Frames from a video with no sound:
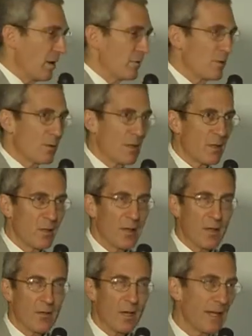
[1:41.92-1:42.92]
during
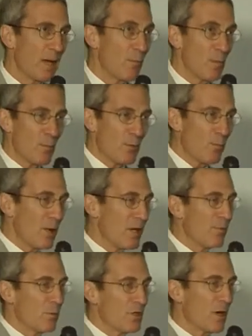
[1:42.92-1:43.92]
the, I can't remember the reign
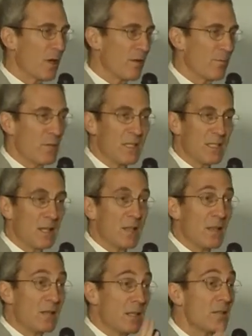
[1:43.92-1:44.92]
of which caliph, but he said
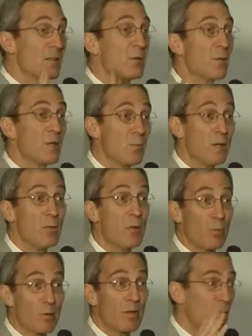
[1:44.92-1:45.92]
that this is going to be what
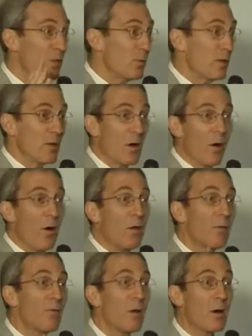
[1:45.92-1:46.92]
we're going to be doing all
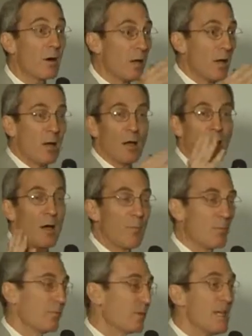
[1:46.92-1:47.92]
of our
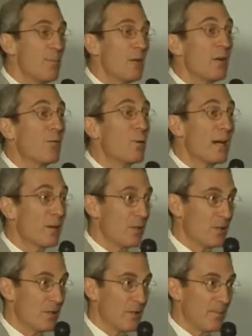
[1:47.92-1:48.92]
keeping of
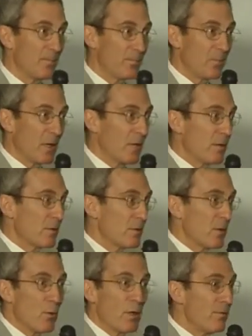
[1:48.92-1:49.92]
records in.
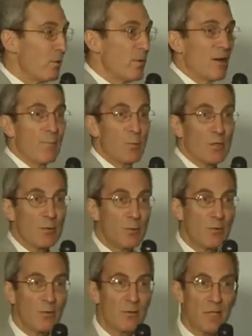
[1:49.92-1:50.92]
So, and if you have books
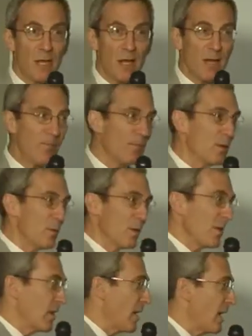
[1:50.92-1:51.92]
with you today, you can
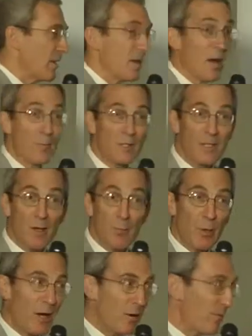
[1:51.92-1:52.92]
thank the Abbasid
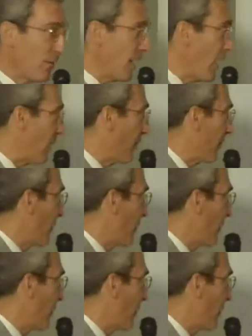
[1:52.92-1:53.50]
Empire for that.